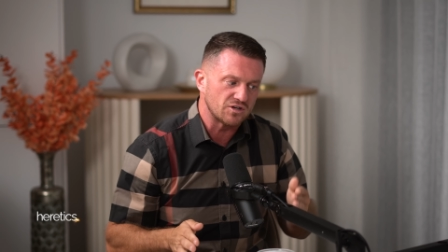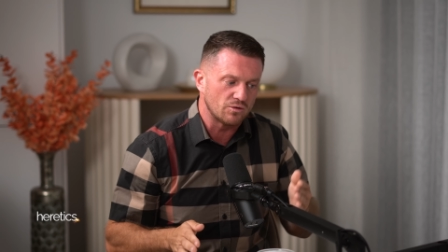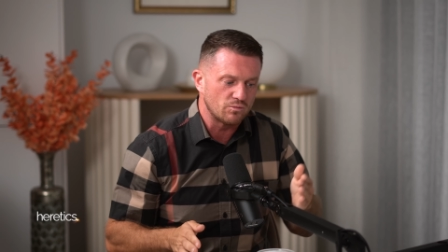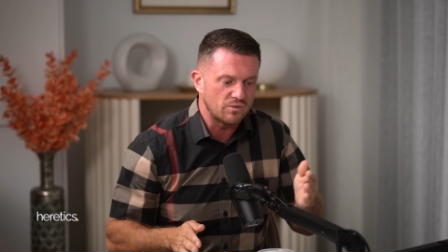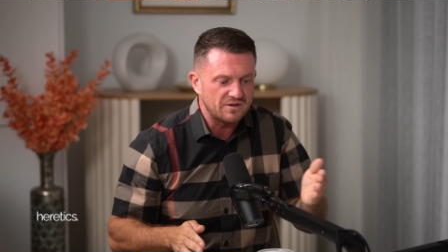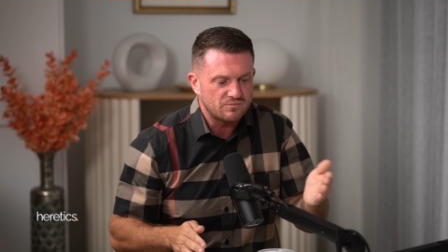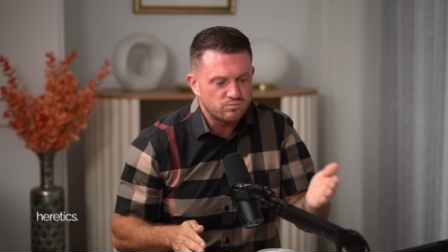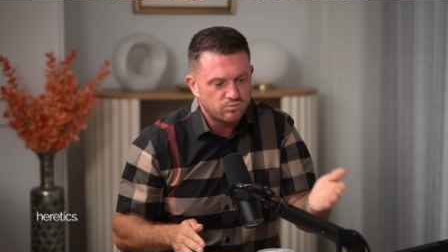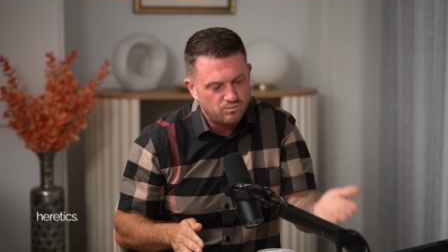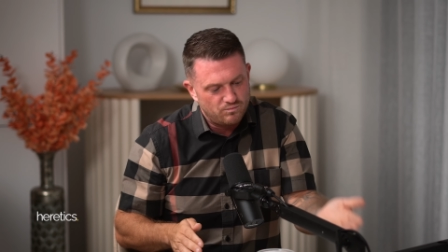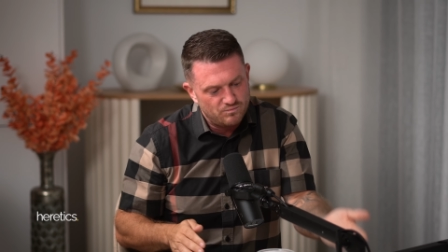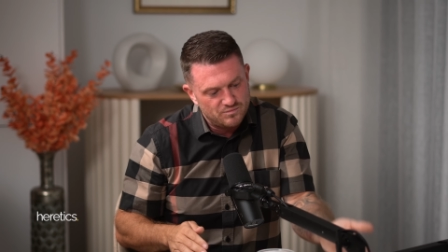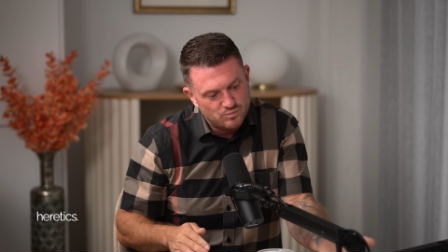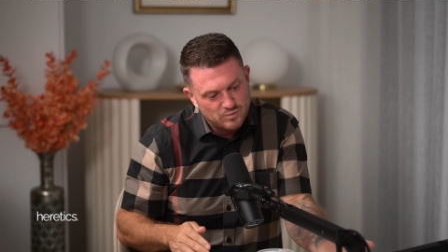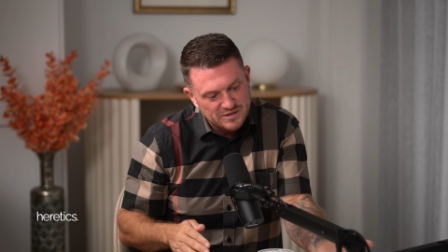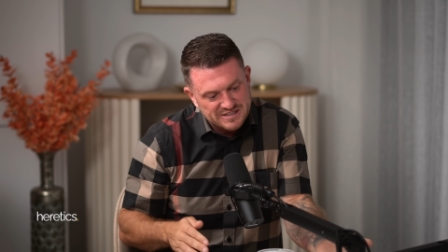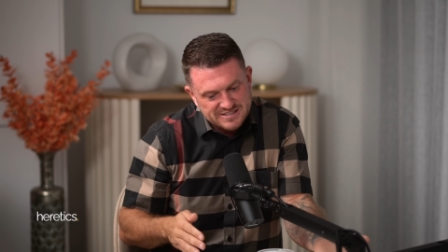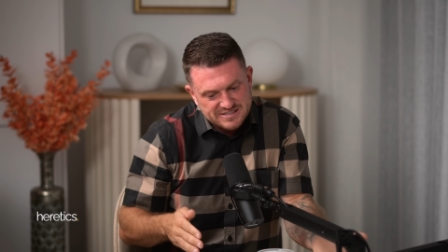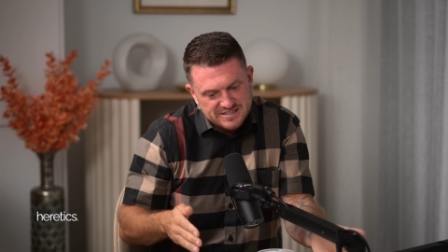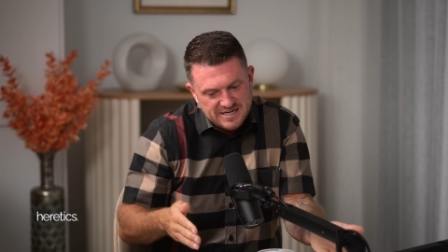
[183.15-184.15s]
So we'd
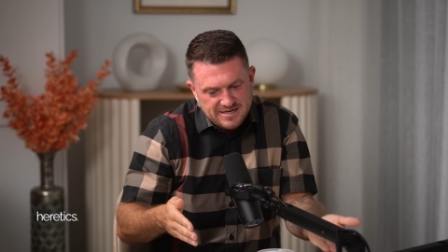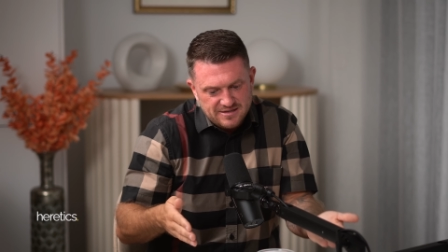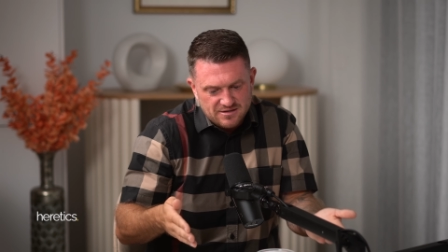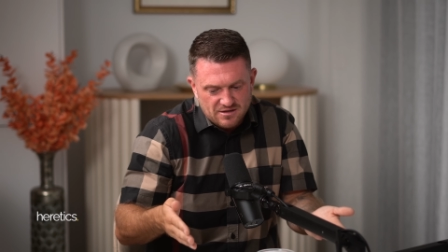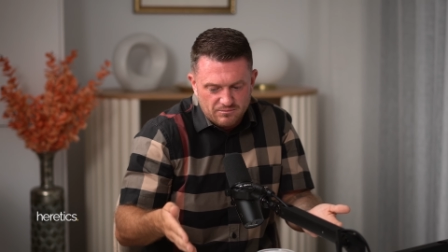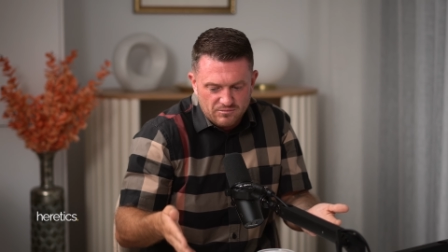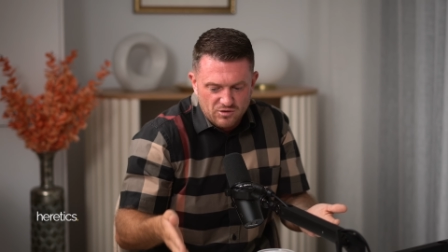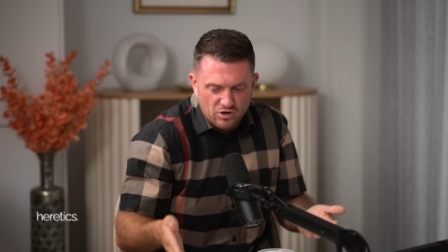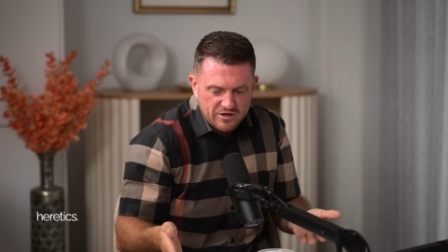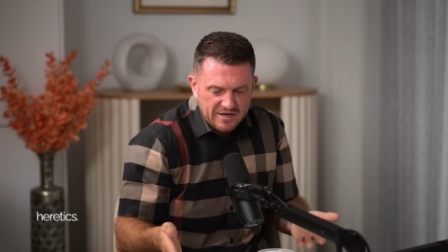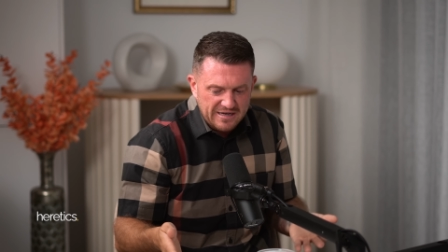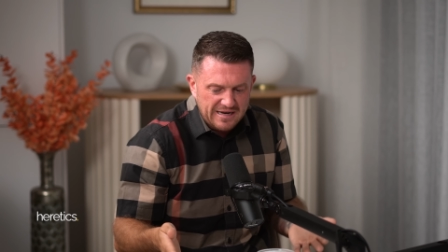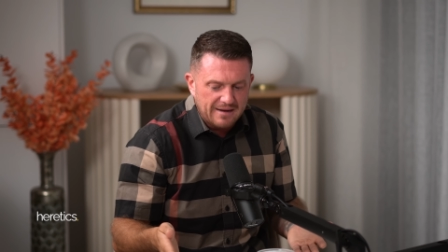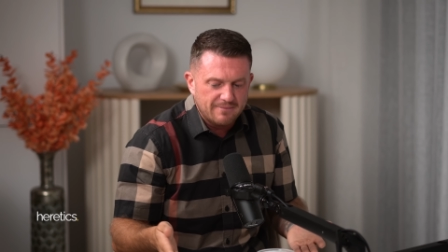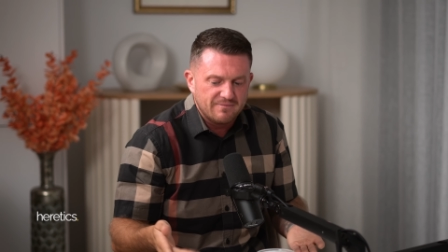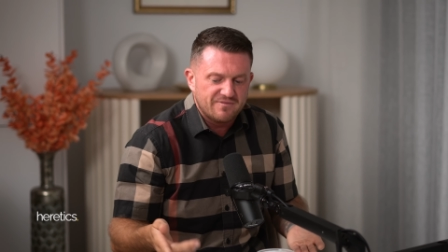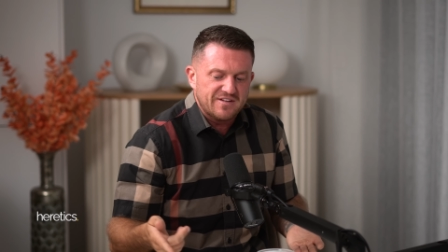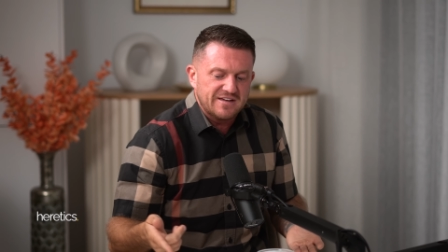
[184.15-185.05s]
we'd seen them looking at them,